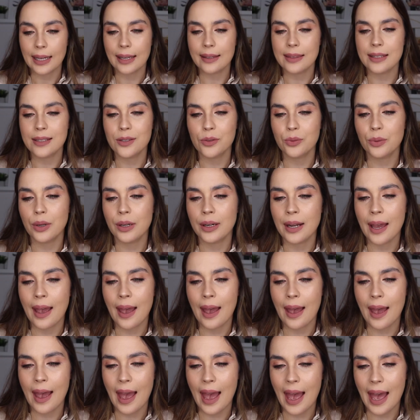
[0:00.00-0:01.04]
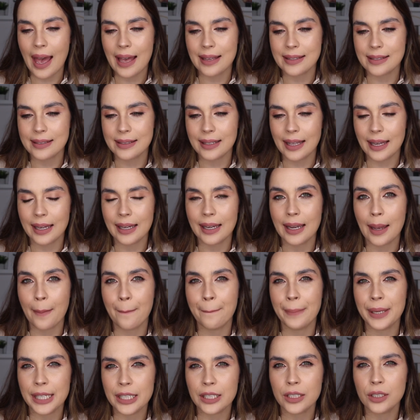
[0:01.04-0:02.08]
Like, this one has like a
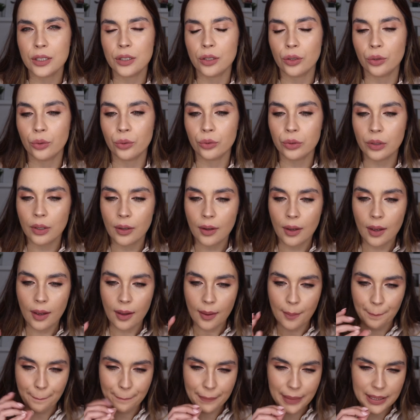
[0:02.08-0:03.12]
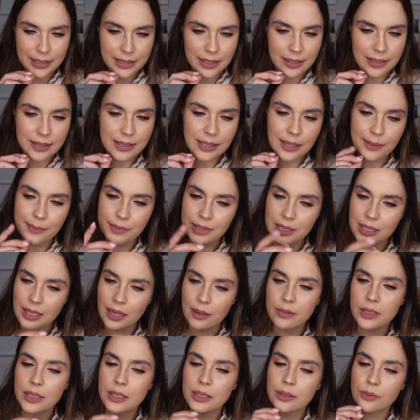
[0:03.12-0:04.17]
pink tone, but at the same
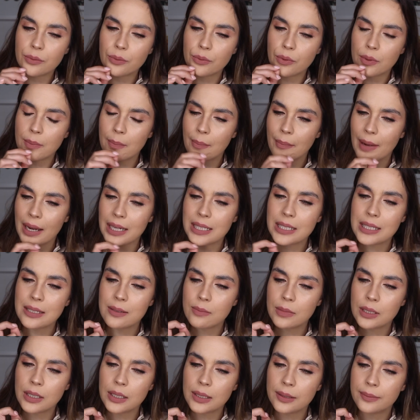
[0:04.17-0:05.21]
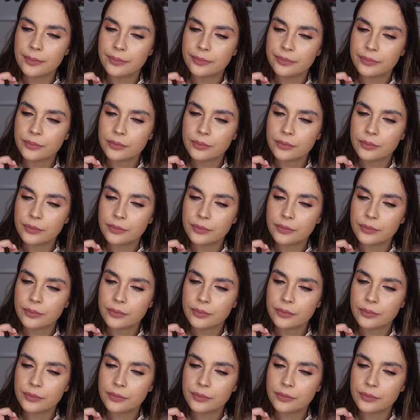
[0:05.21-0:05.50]
time it reminds me